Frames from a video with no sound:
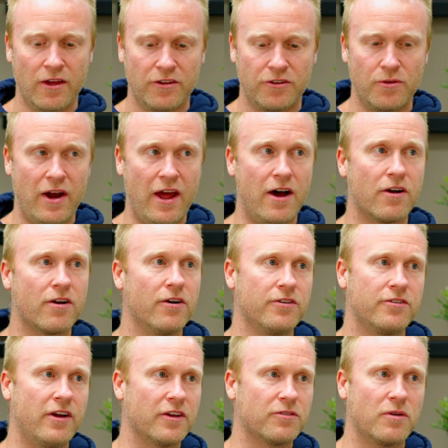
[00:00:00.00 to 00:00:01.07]
So in our
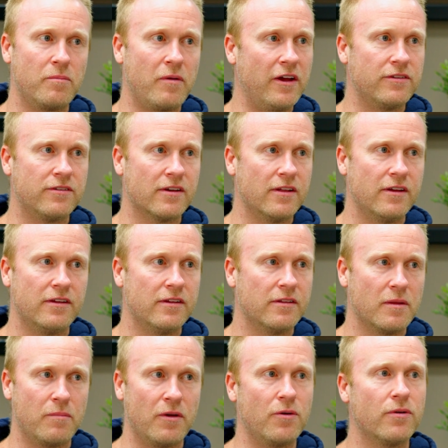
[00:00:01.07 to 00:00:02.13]
contracts,
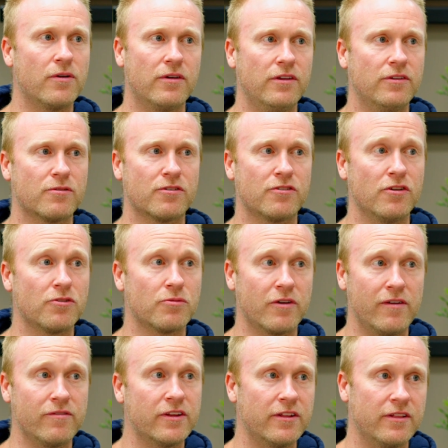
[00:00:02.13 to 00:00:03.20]
the builder is responsible for
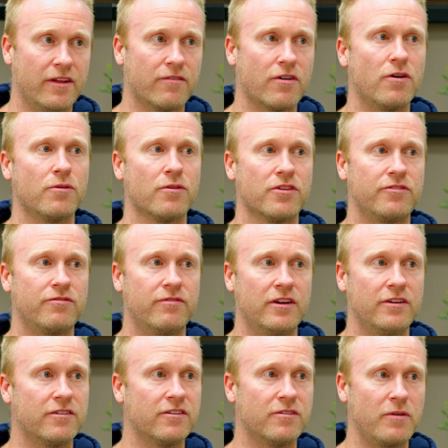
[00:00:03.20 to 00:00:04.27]
everything. They've got all the
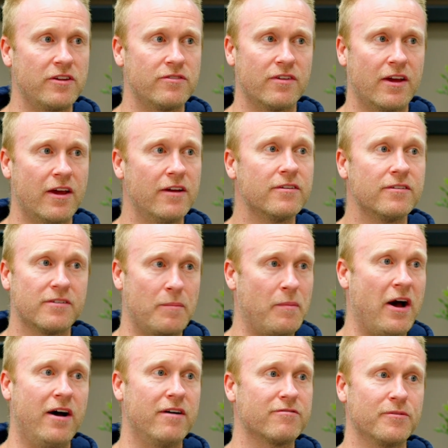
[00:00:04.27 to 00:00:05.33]
finished specifications
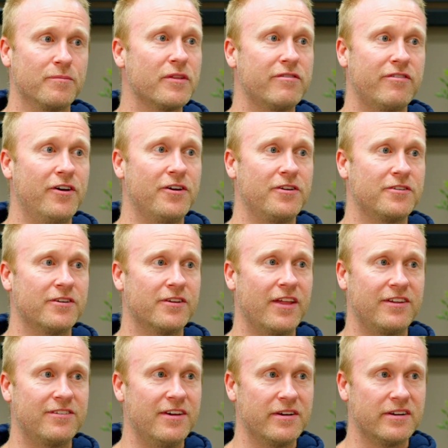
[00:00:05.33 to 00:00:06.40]
apart from the furniture.
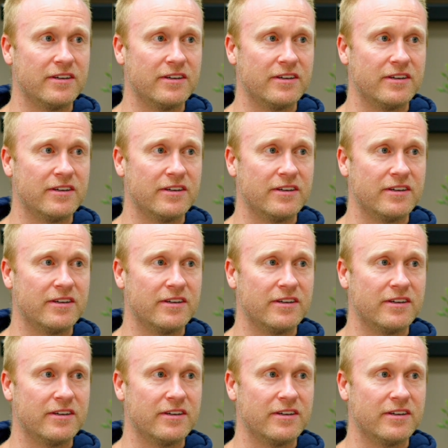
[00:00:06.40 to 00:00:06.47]
That's it.